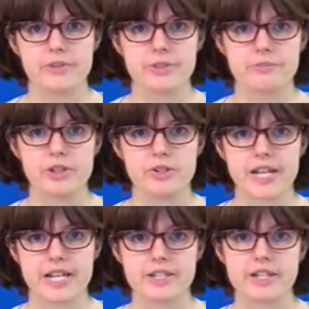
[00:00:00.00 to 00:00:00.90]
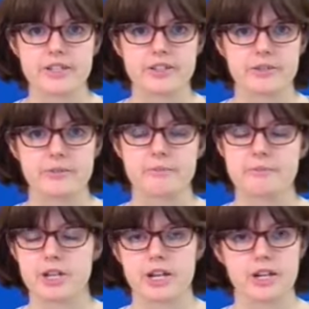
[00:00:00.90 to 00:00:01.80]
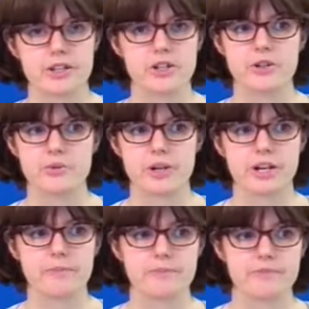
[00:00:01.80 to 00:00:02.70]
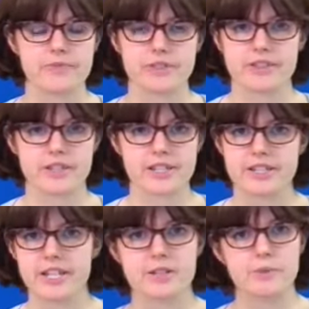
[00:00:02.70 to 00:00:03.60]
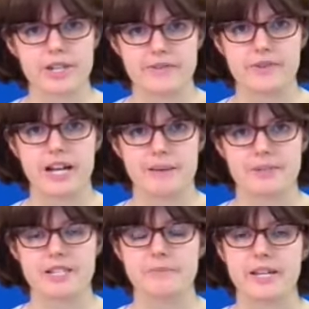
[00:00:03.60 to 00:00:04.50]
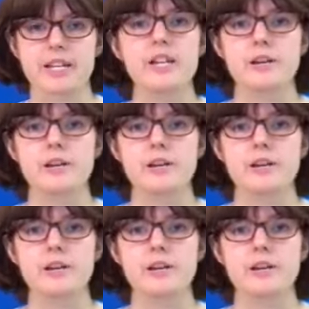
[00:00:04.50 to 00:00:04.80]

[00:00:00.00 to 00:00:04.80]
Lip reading: new data, some new statistics, whatever it happens to be,